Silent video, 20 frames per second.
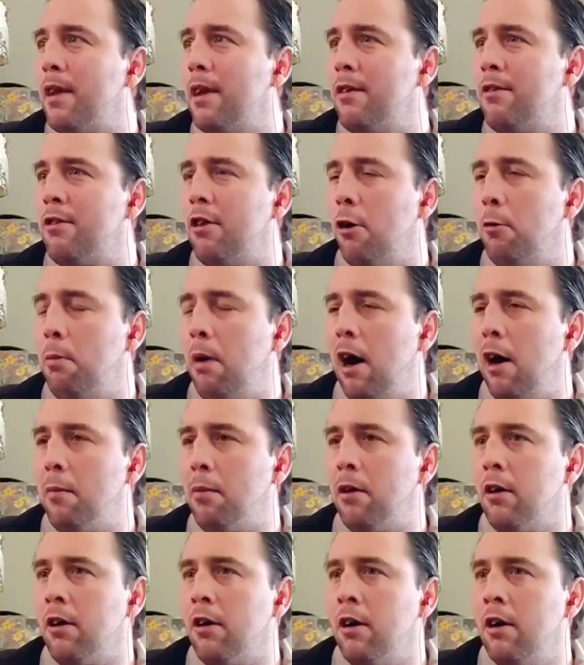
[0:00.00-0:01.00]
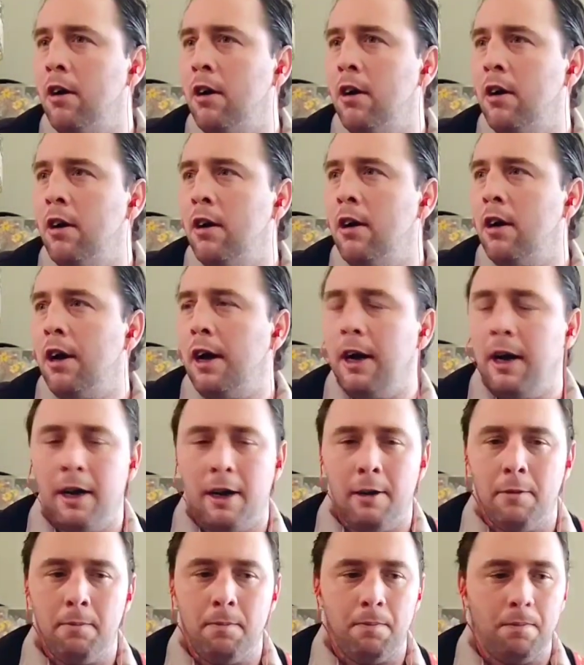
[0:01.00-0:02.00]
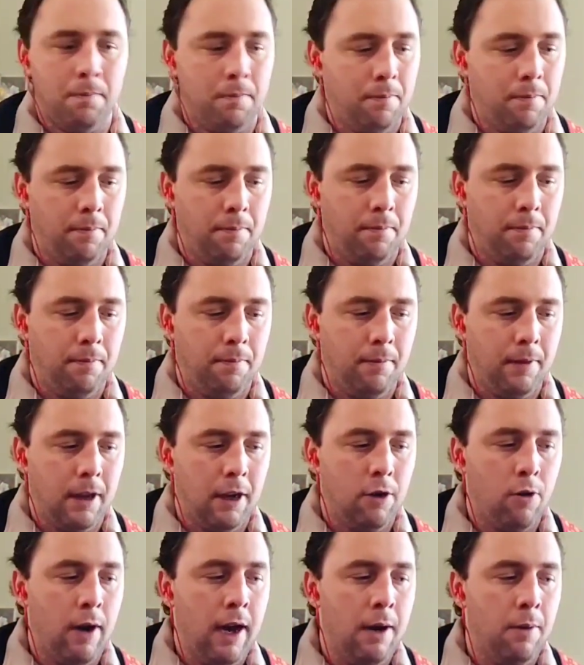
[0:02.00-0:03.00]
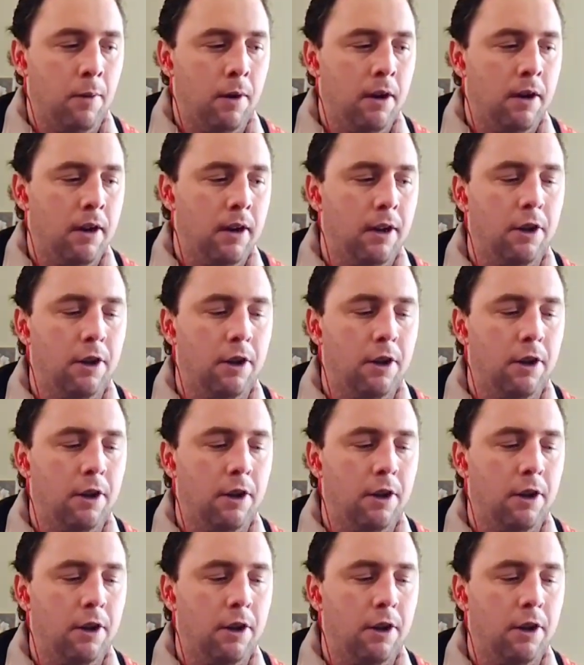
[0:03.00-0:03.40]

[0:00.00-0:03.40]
It's so popular. A great one.